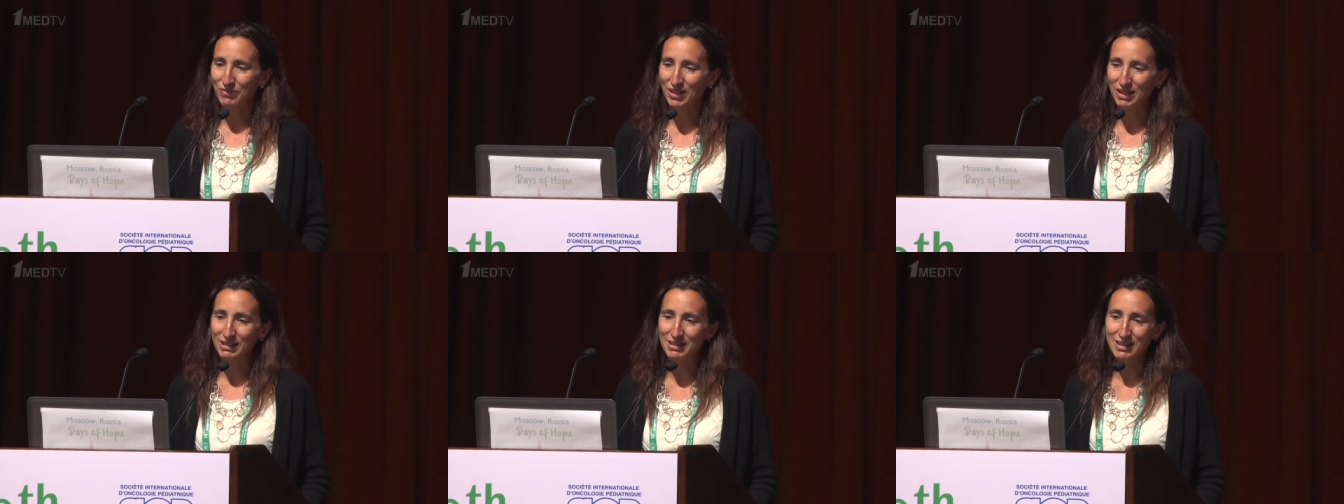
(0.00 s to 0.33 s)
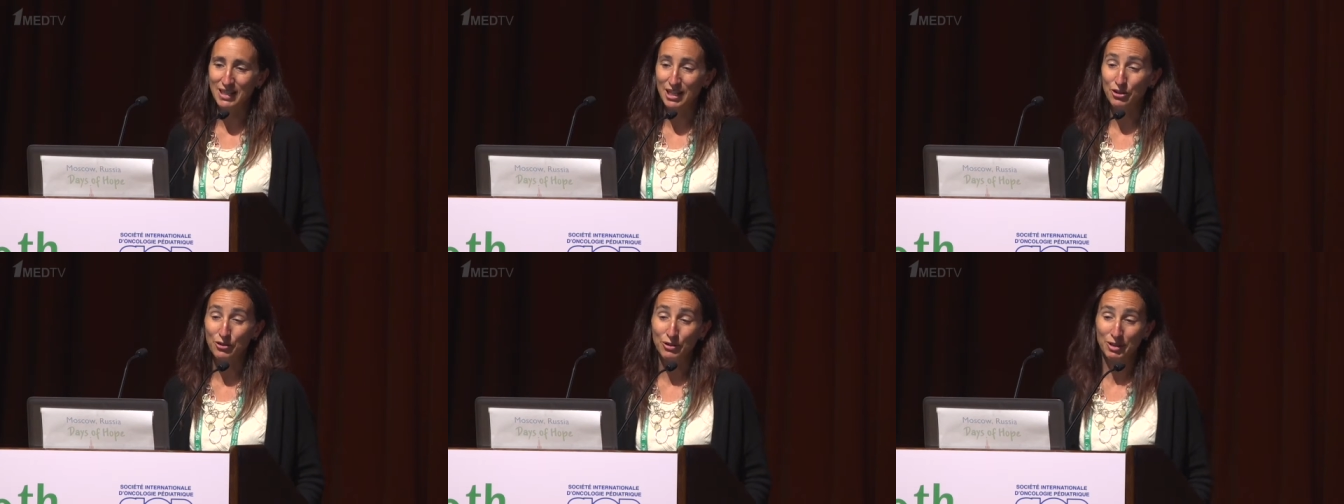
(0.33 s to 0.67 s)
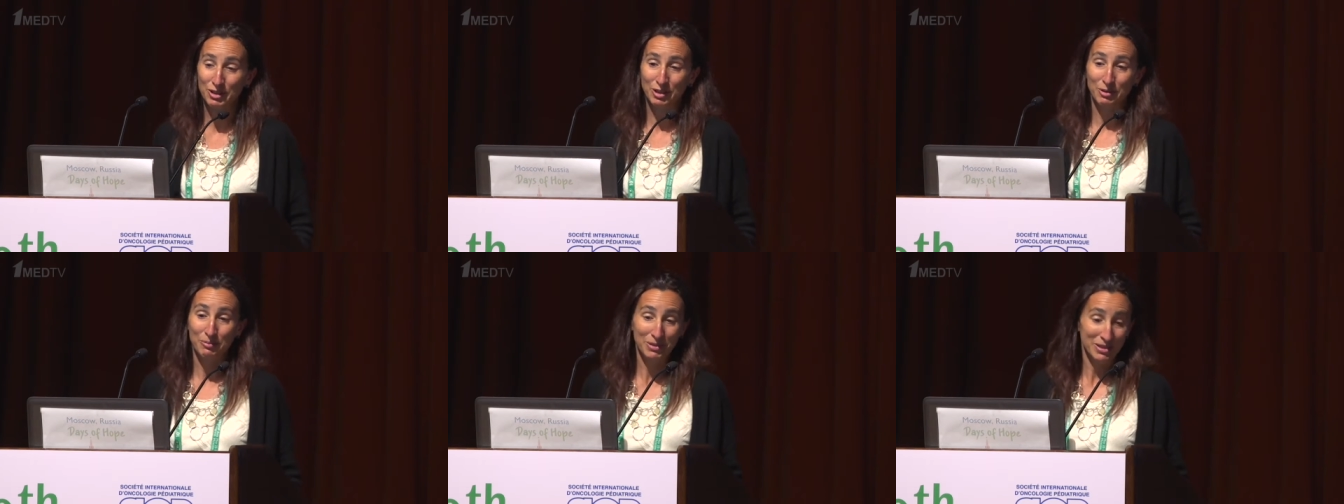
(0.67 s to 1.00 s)
This
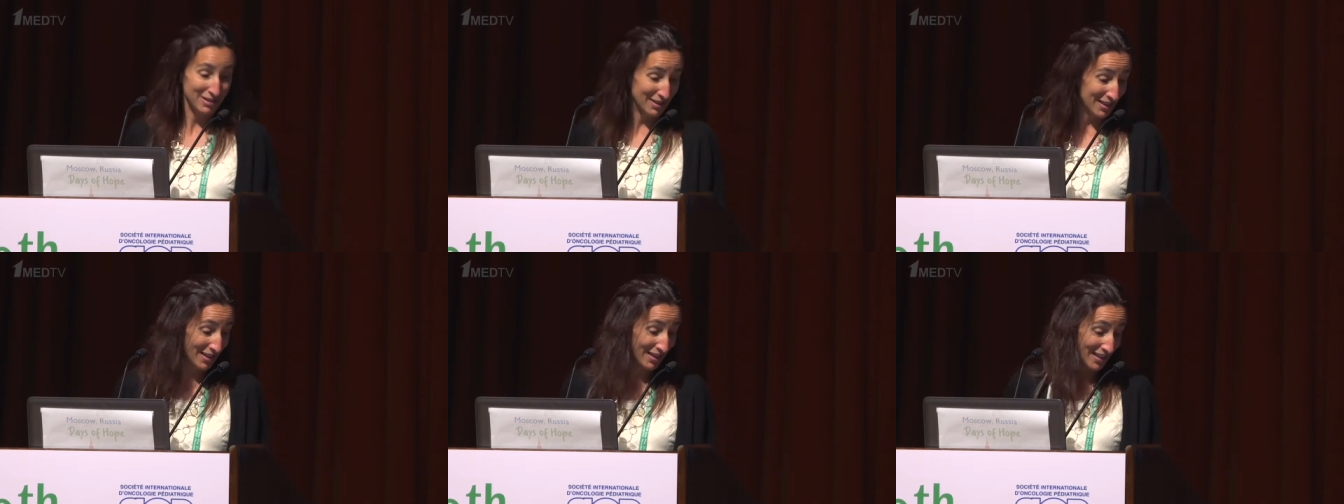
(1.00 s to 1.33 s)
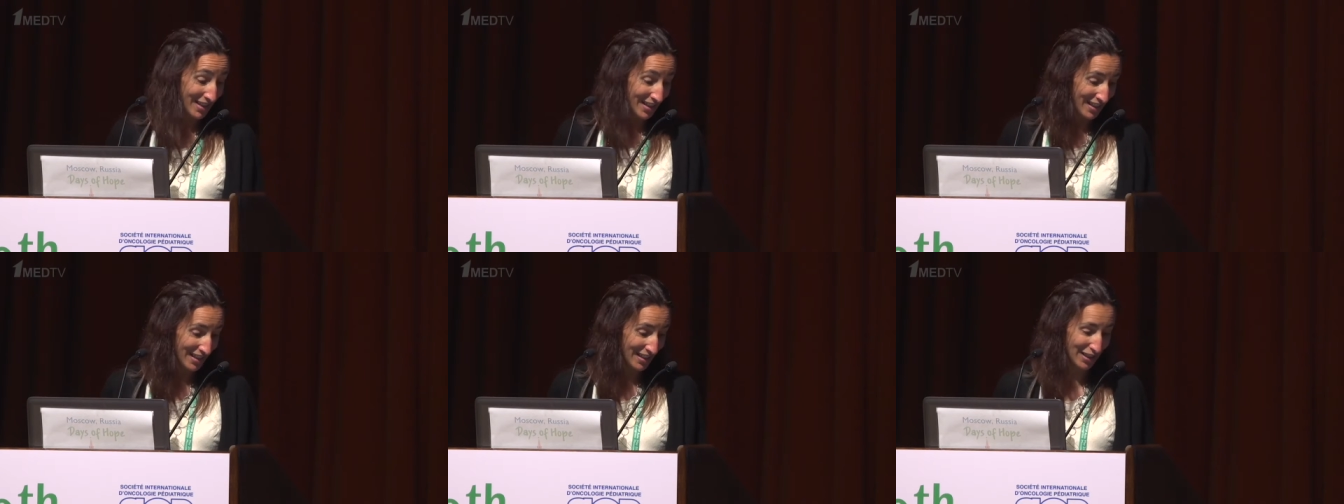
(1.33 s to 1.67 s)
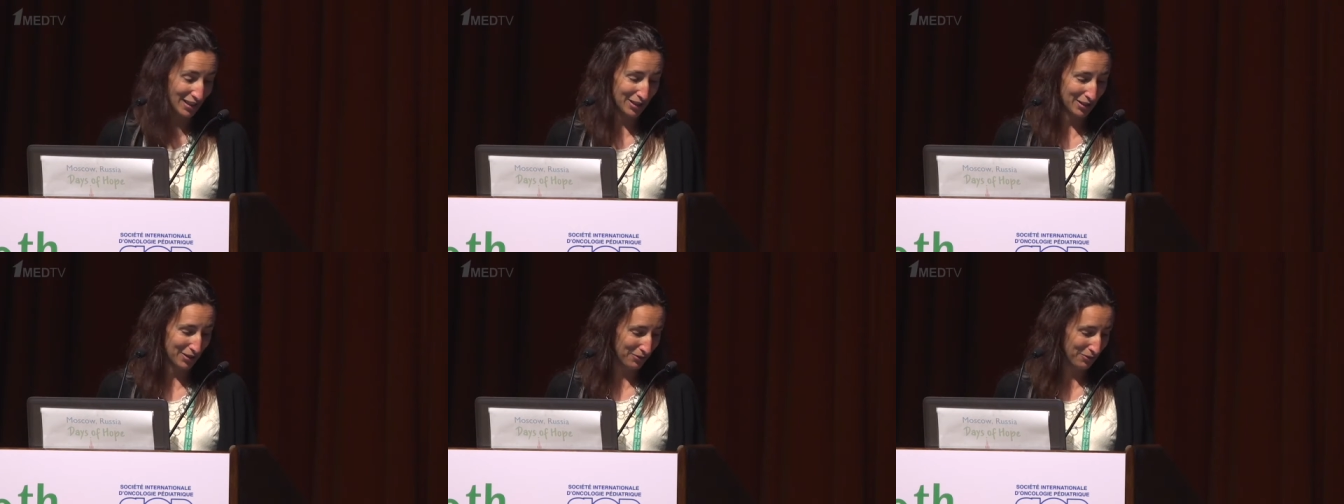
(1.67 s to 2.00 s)
algorithm is in need
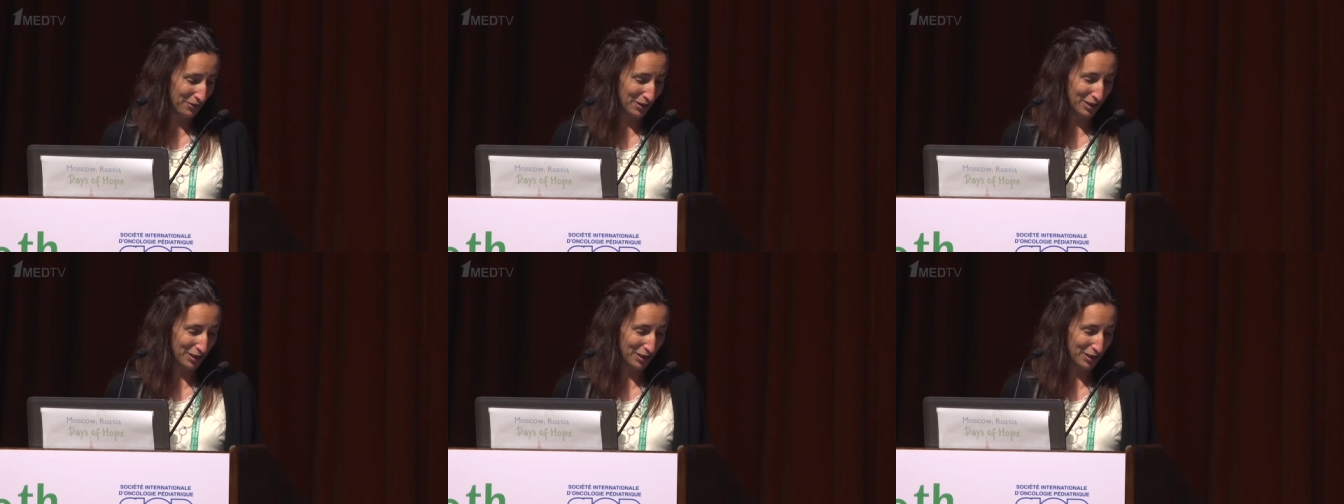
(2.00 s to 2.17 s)
of